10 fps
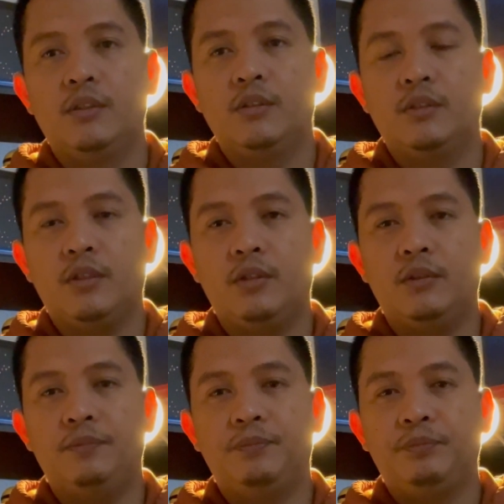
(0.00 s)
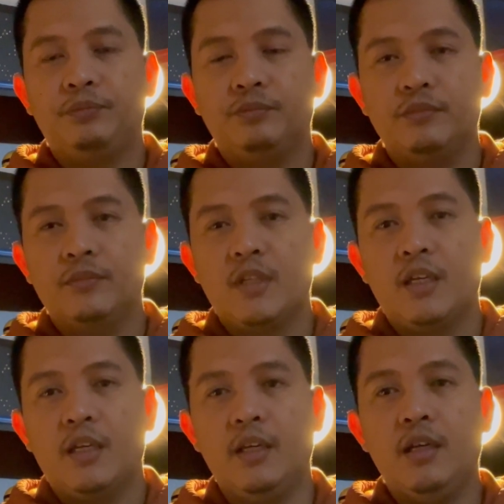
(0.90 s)
So
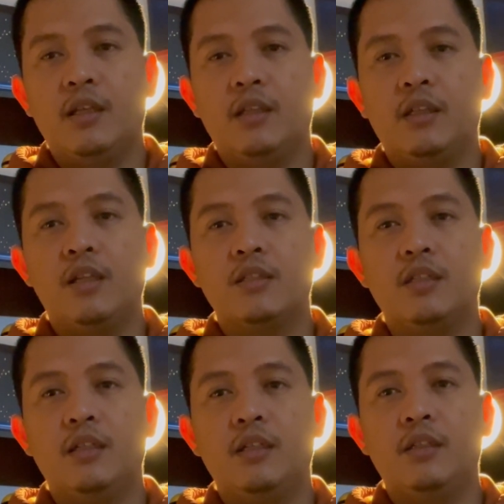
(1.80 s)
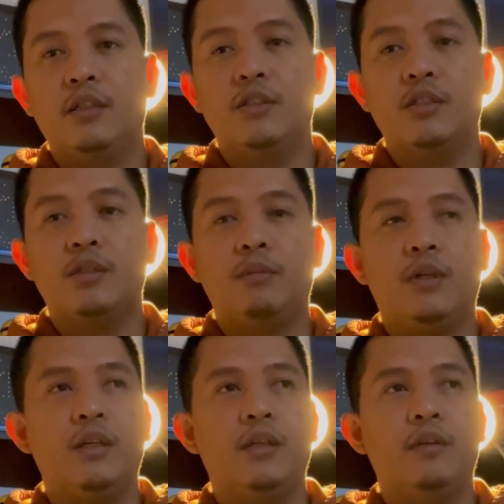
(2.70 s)
yeah, that's this is
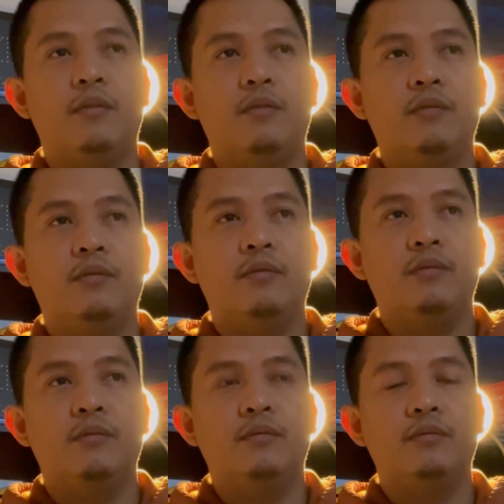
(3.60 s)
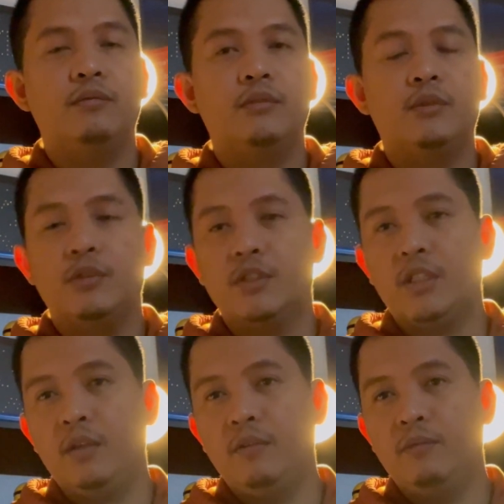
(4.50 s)
my, could
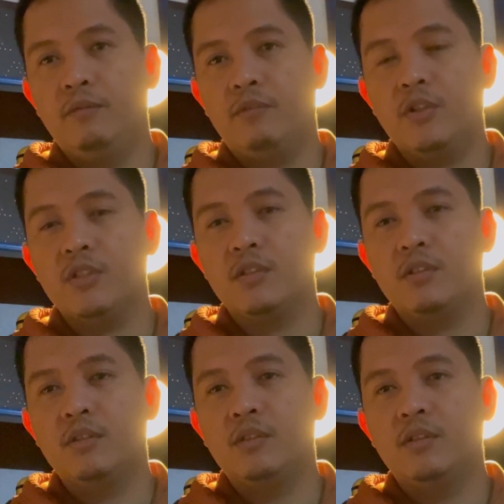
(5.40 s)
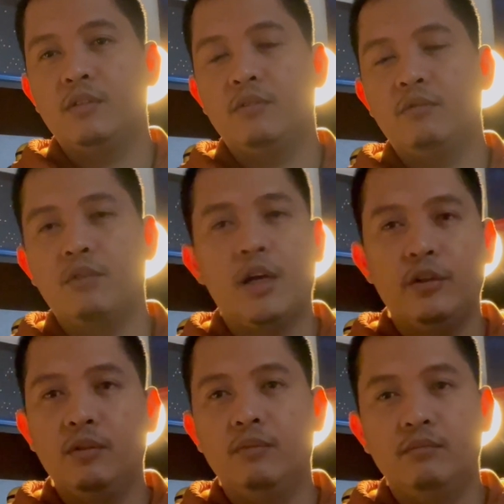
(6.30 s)
say, first
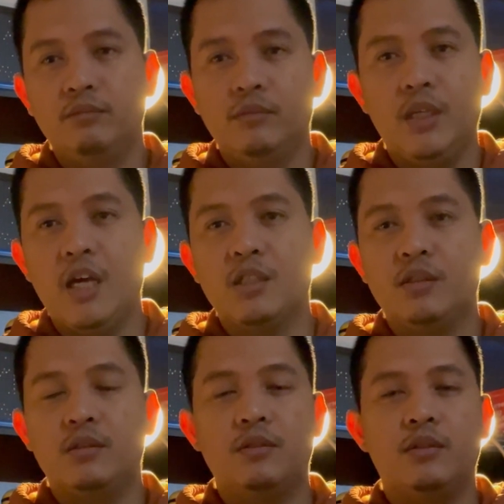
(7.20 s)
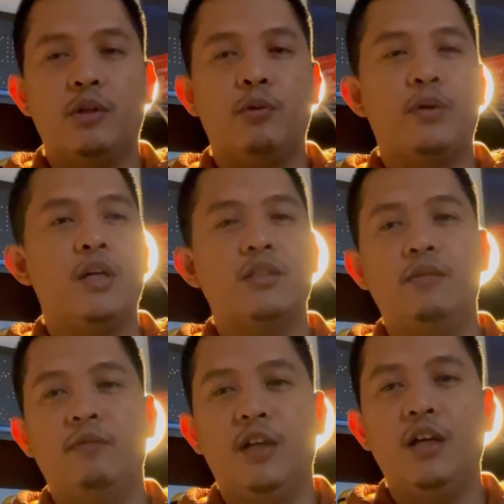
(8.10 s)
random sterile
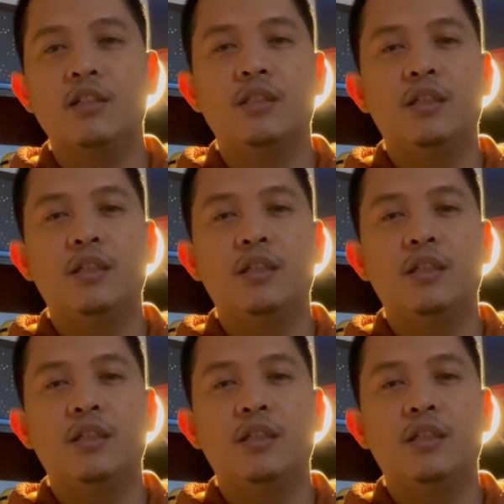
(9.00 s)
processing blogs.